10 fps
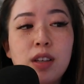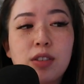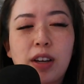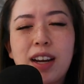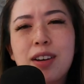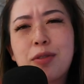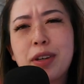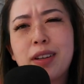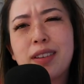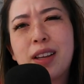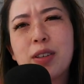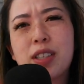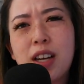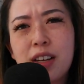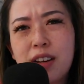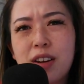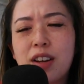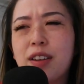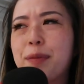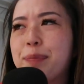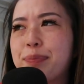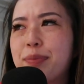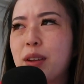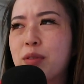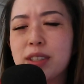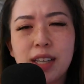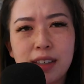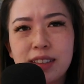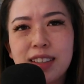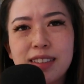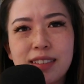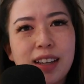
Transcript: So I kind of that was kind of redundant,